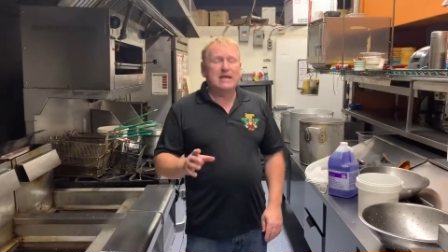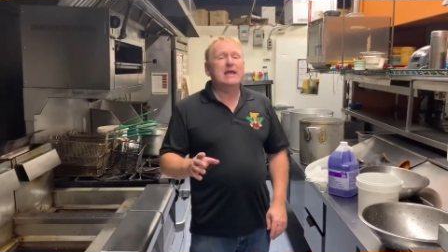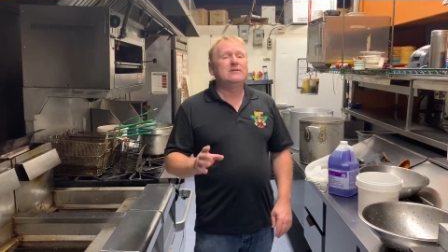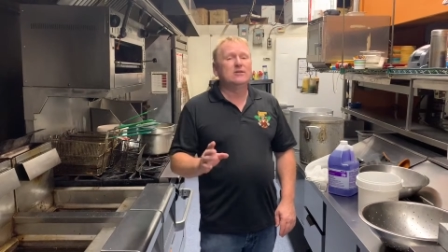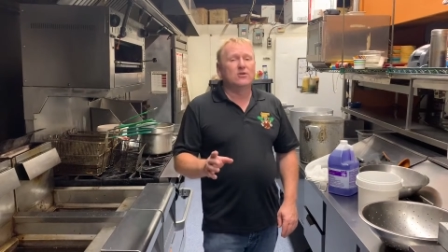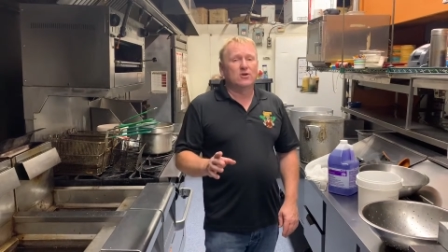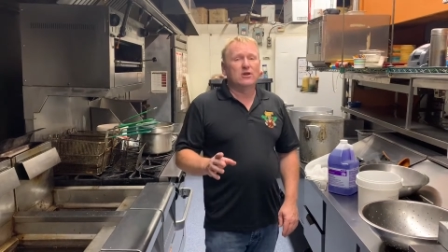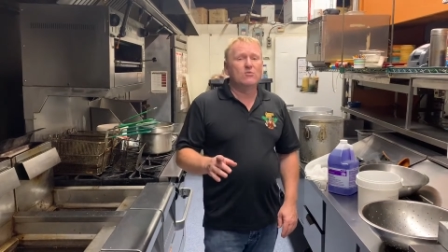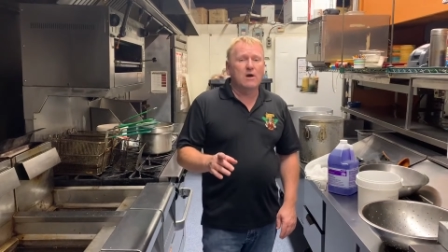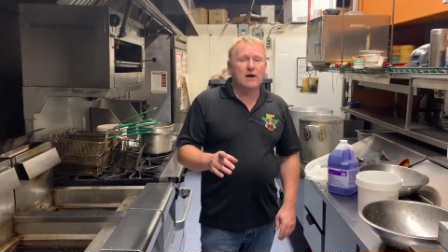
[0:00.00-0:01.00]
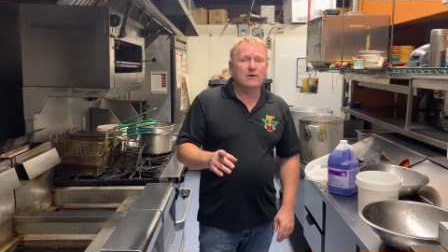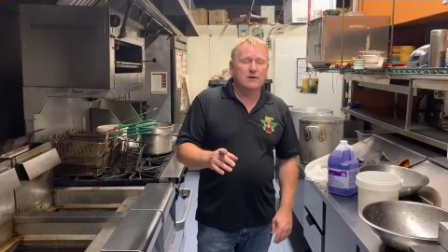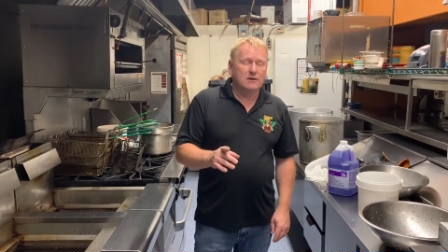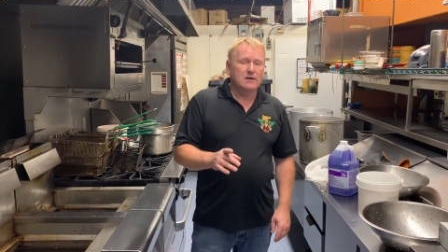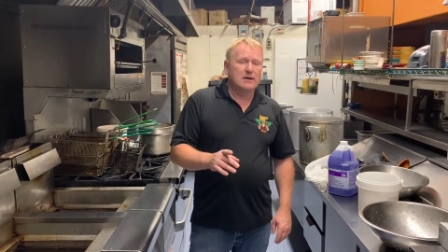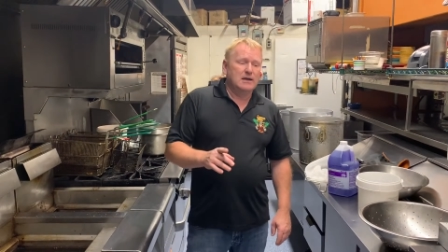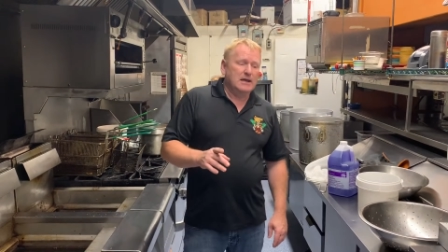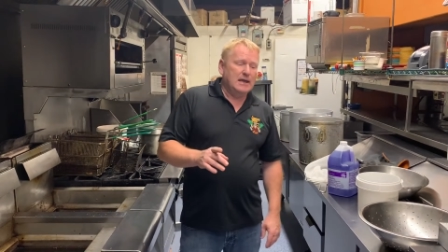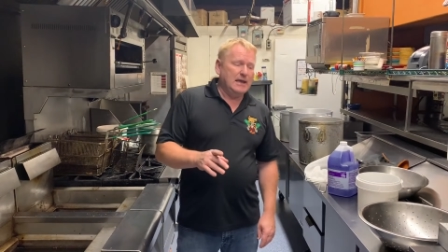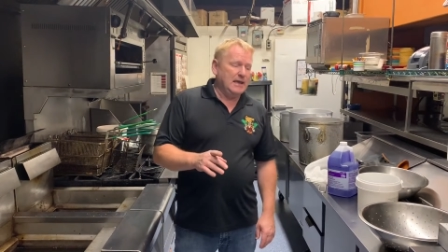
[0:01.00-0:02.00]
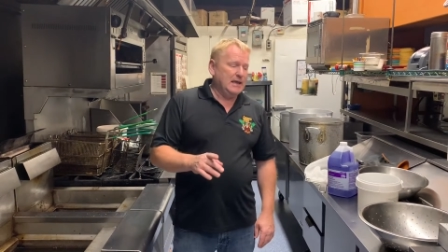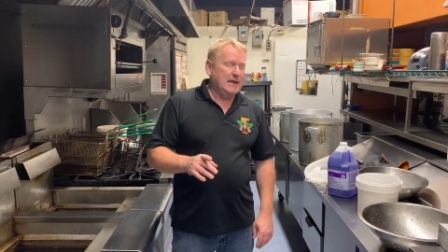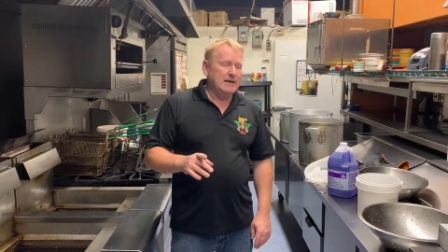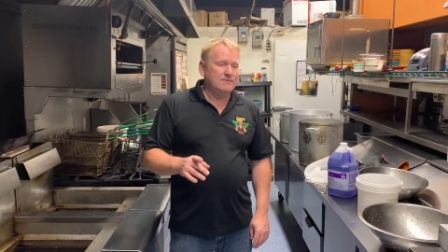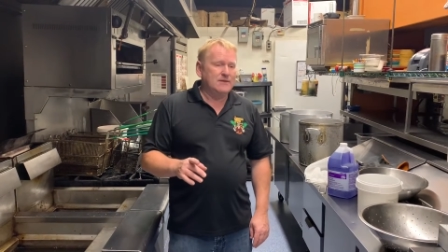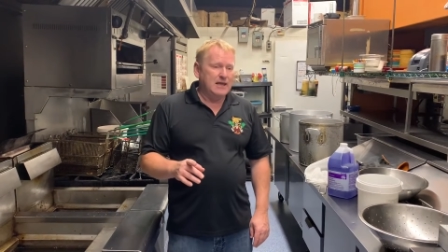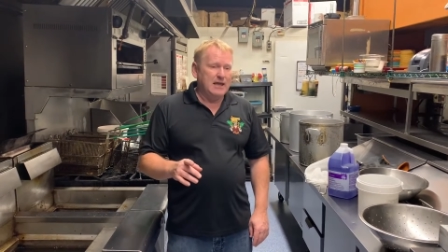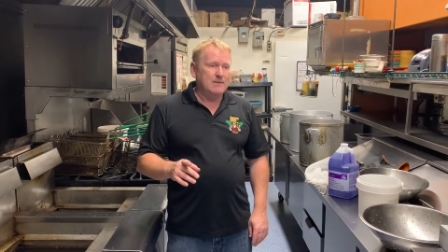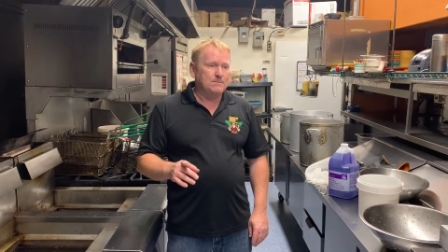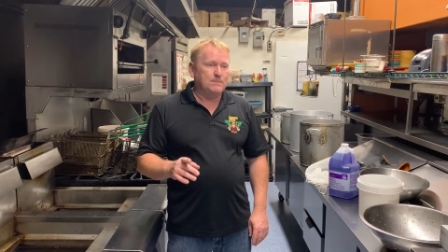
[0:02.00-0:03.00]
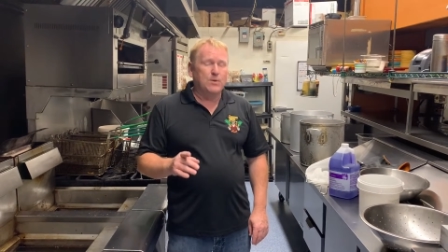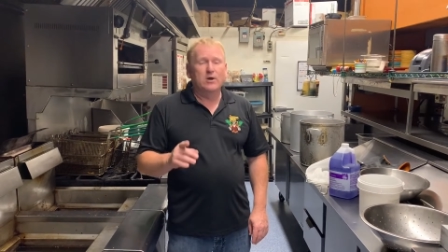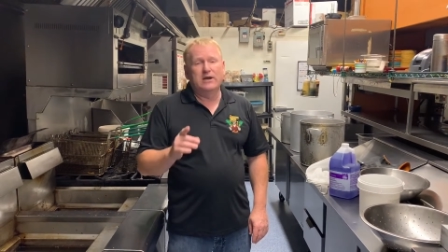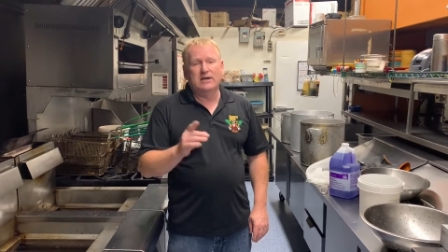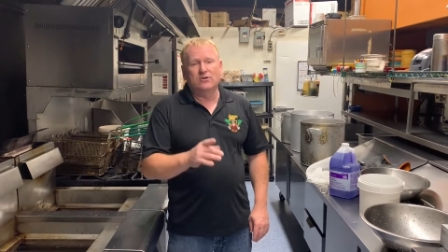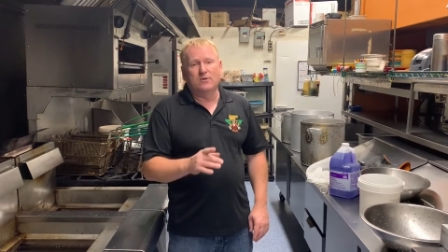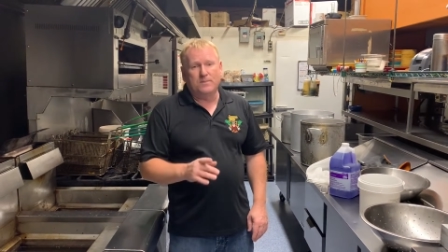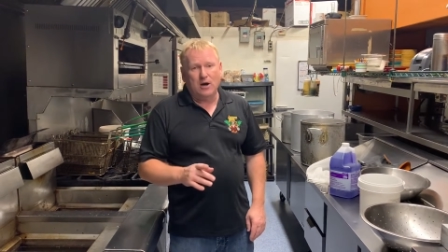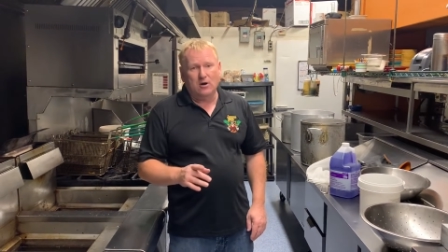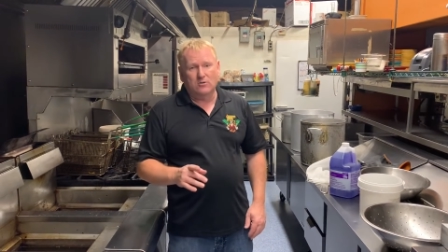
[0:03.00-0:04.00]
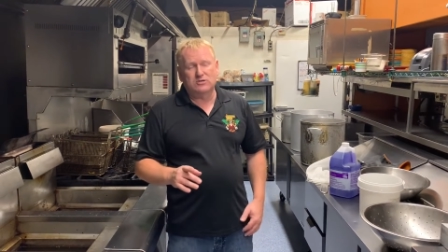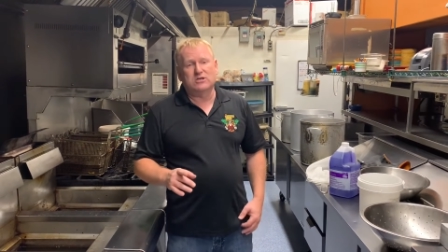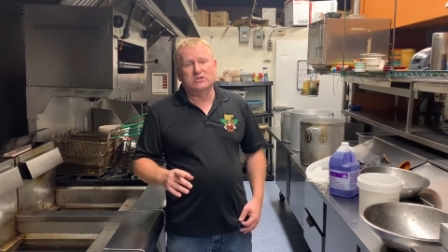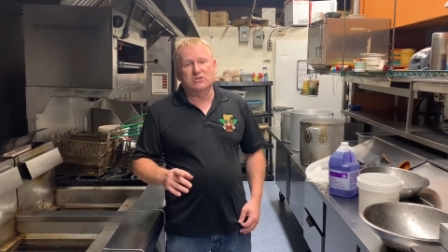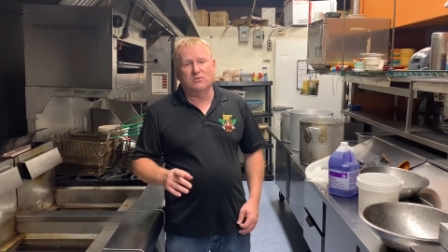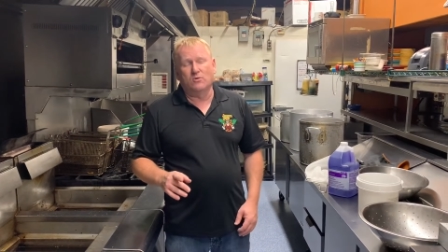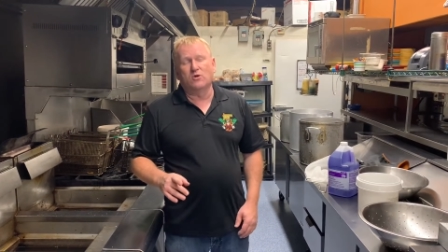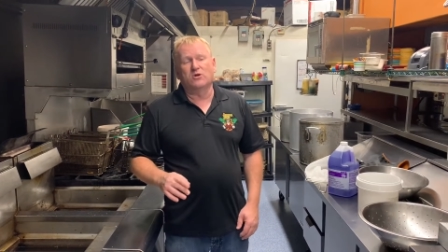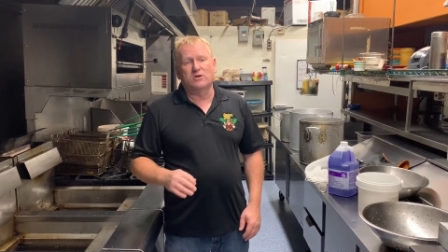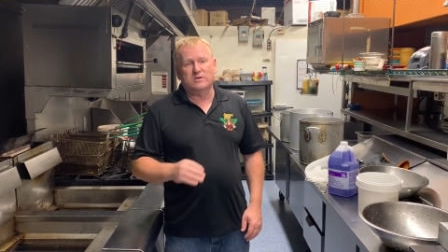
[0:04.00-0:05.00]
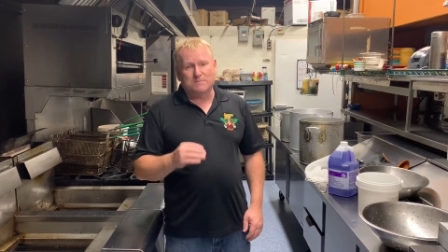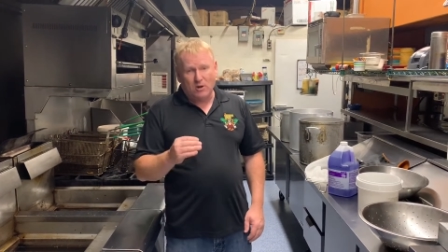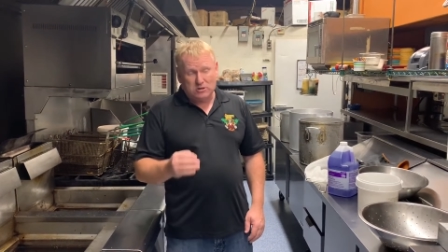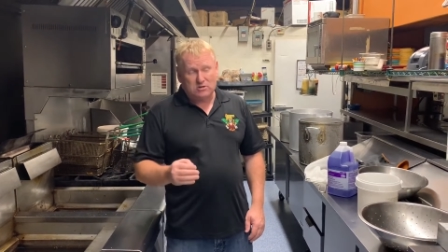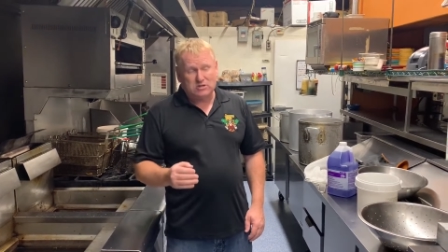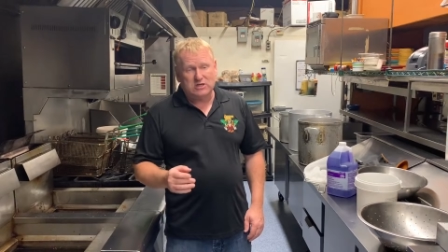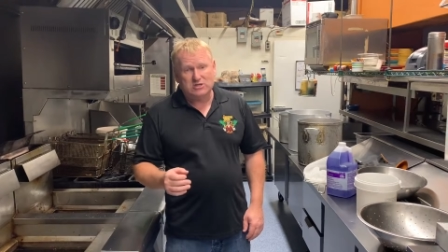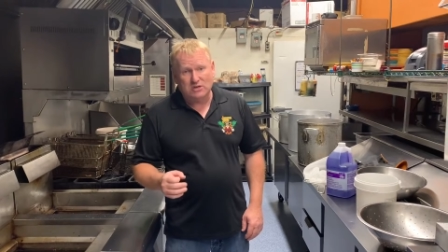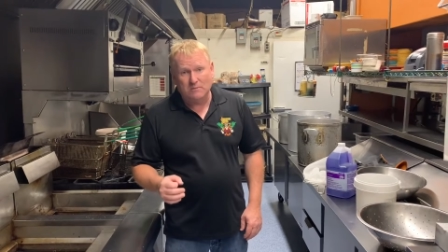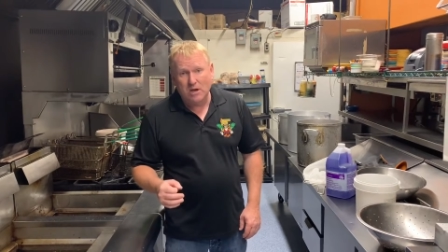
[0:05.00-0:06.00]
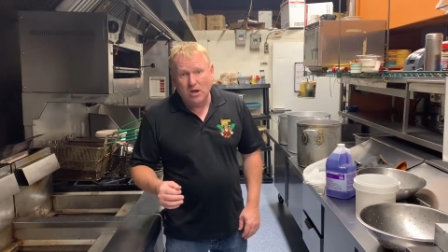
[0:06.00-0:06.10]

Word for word: take the dirty water and they put it in their barrel system or their disposal system,